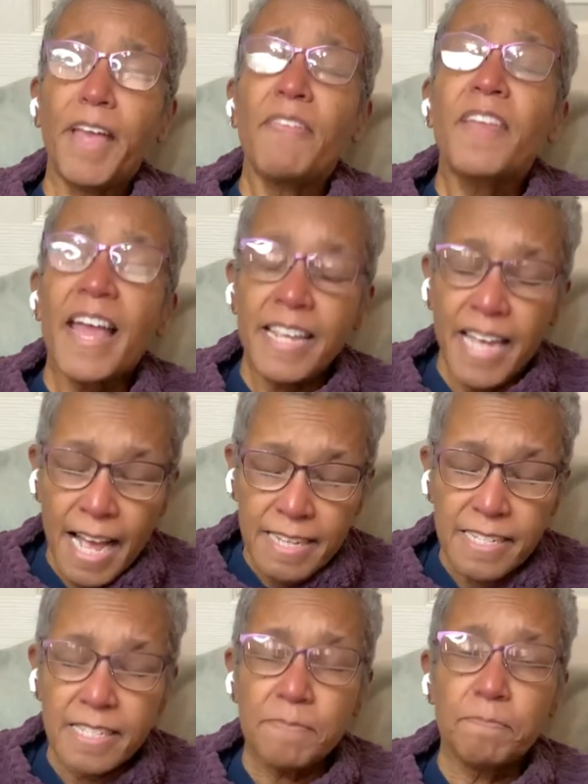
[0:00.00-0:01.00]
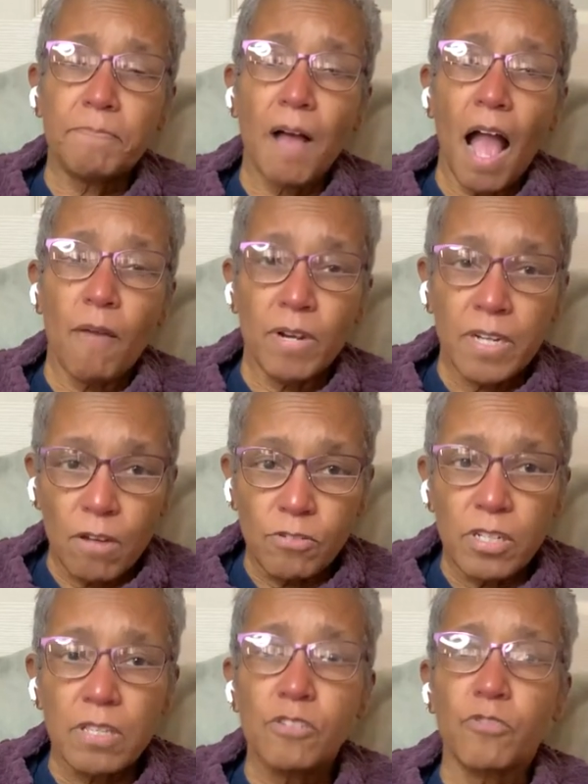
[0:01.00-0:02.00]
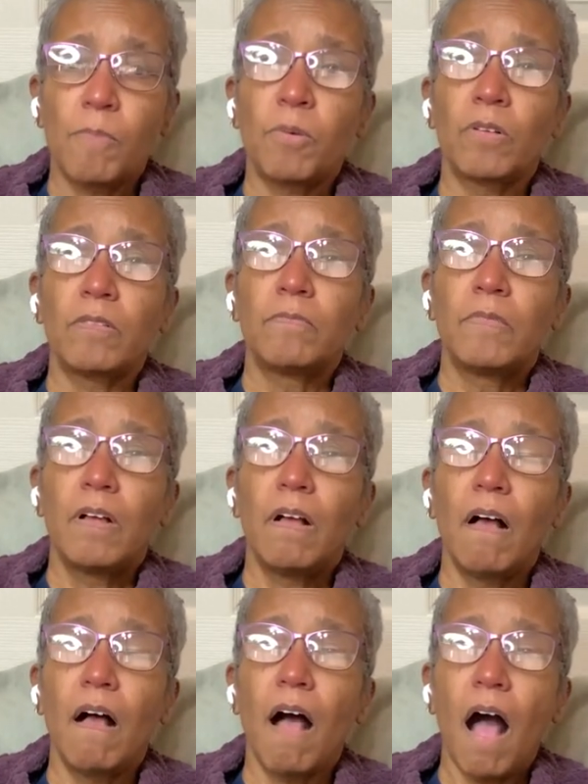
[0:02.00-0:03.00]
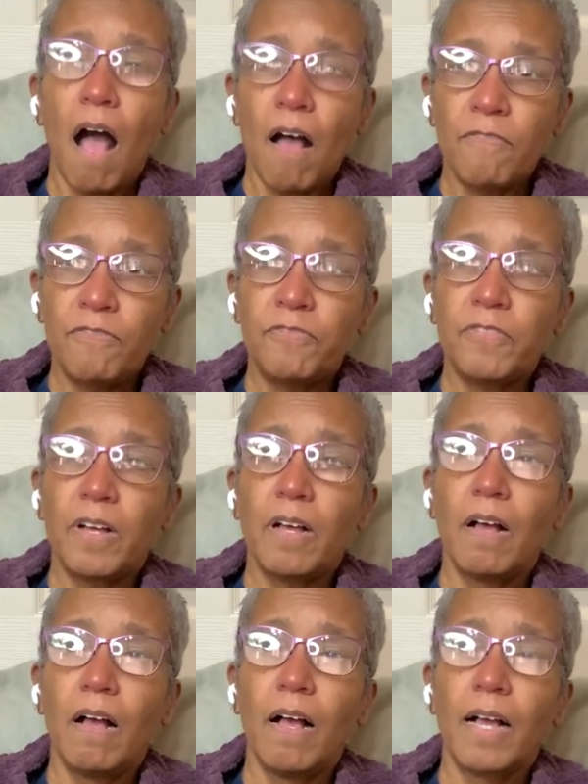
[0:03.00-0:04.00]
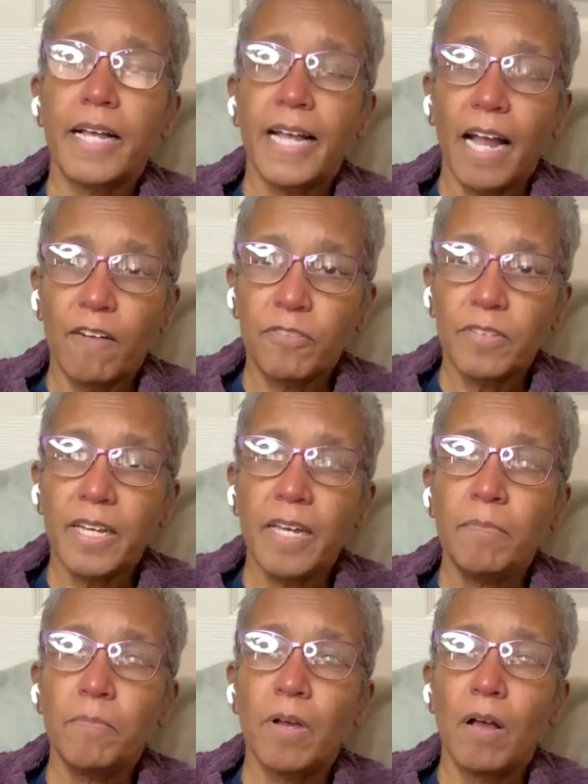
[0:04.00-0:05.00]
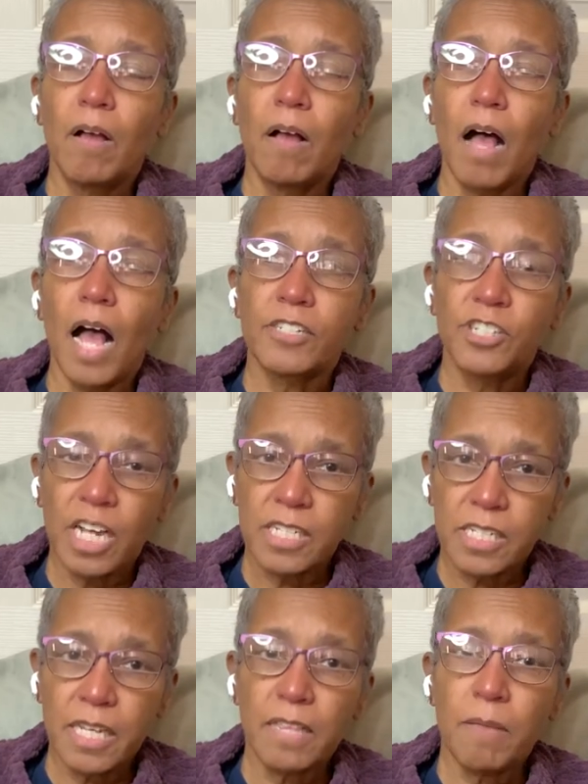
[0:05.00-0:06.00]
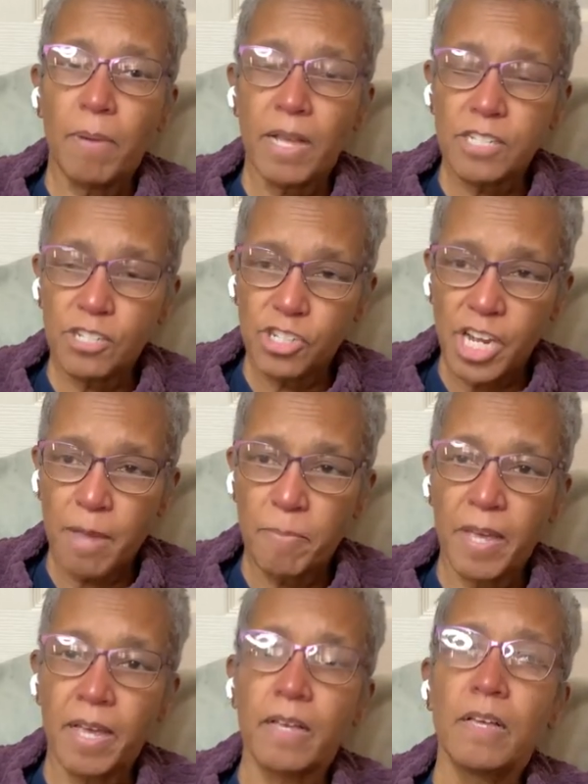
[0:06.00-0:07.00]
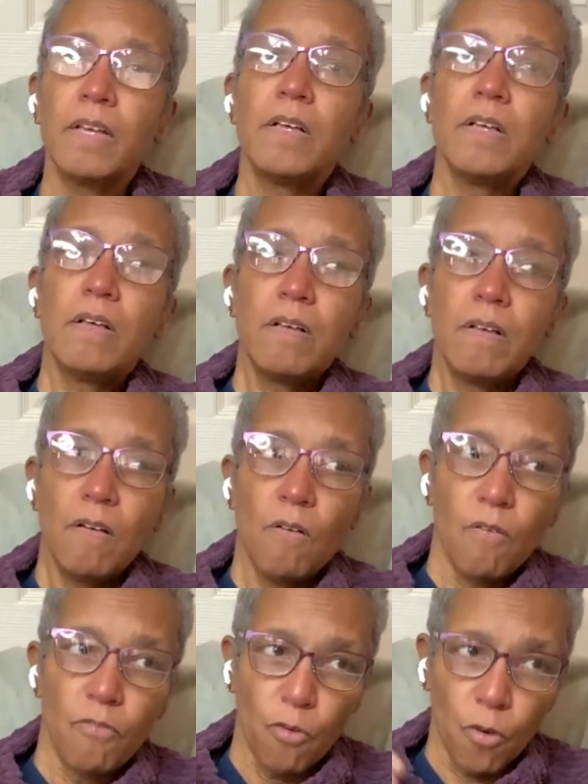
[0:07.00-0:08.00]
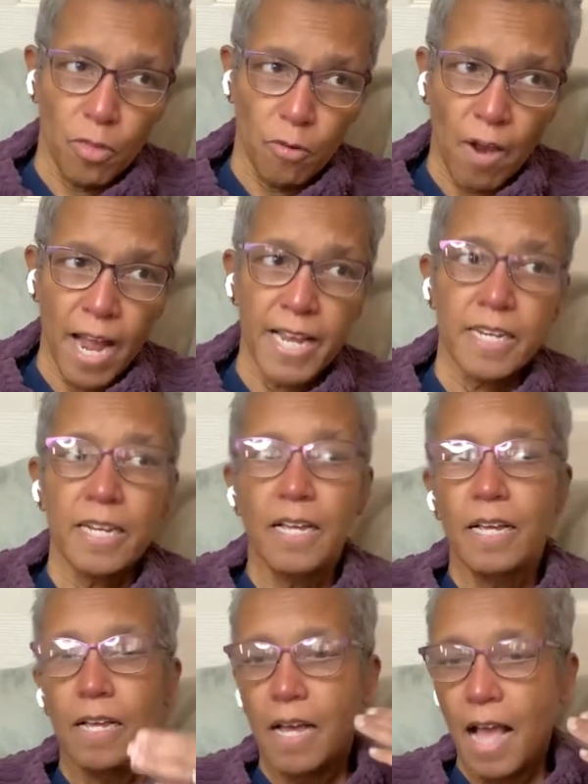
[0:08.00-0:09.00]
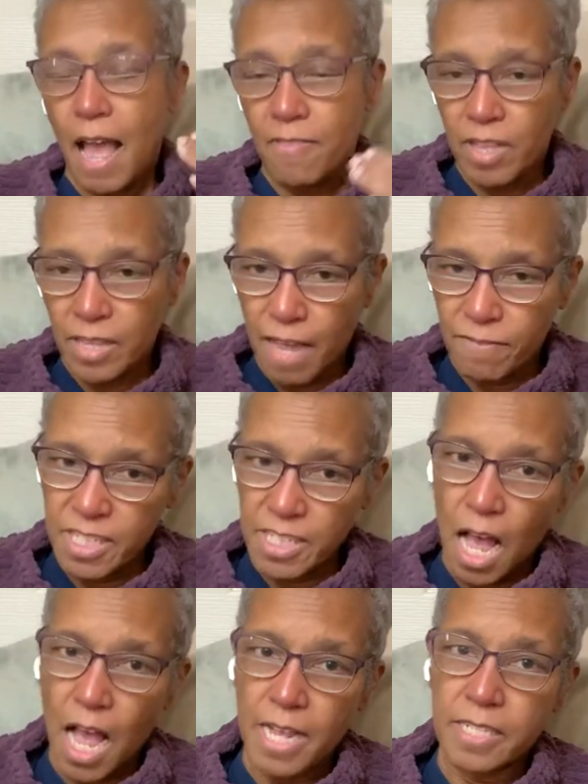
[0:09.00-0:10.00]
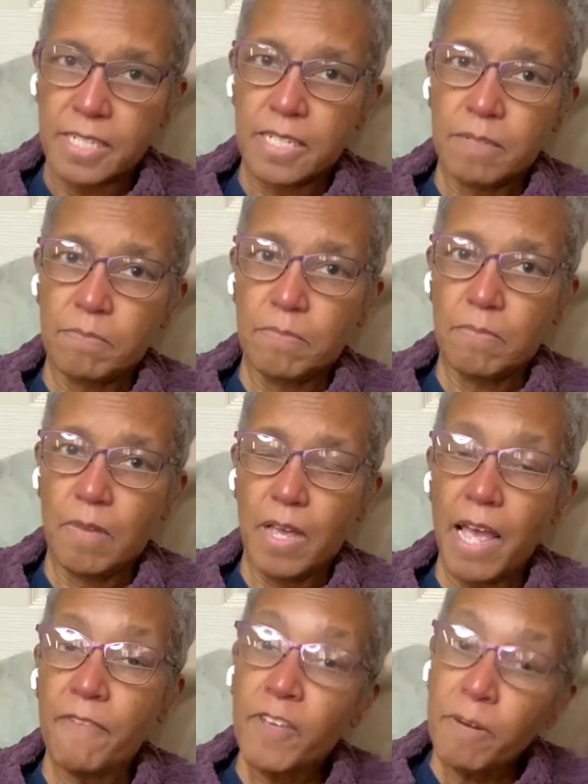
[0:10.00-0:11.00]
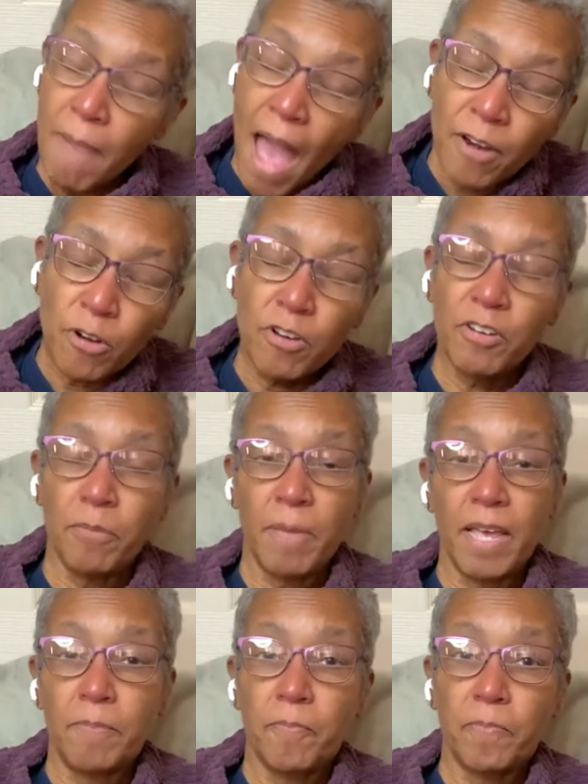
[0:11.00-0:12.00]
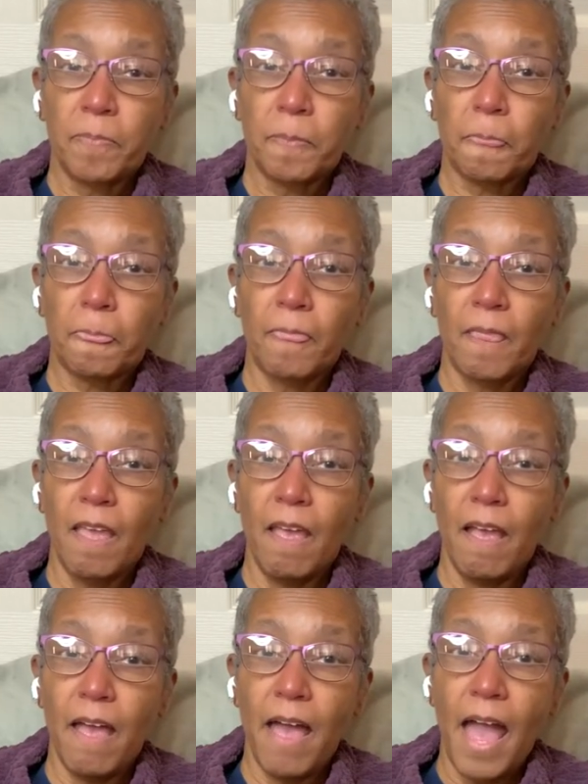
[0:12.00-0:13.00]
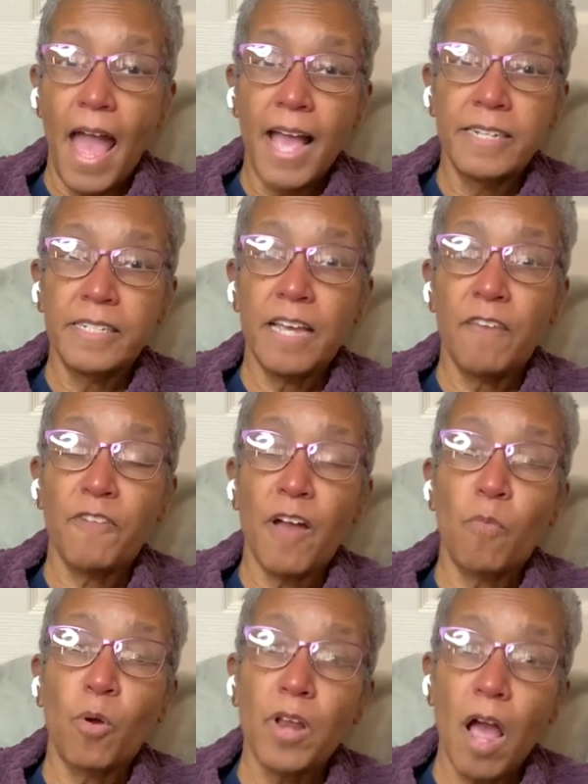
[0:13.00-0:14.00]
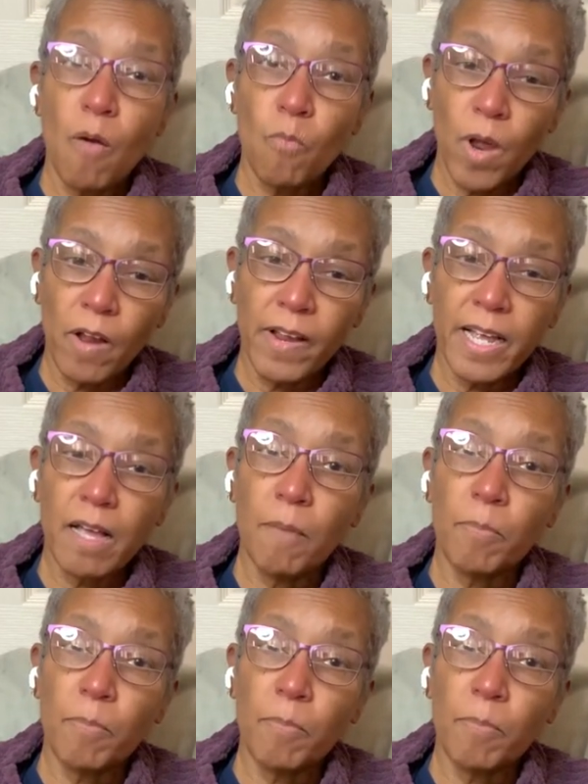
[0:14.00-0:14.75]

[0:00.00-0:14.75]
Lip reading: Then yes, I would go to the trouble of carefully adjusting the bust shaping for the right and the left sides if it mattered to me and if I were not wearing a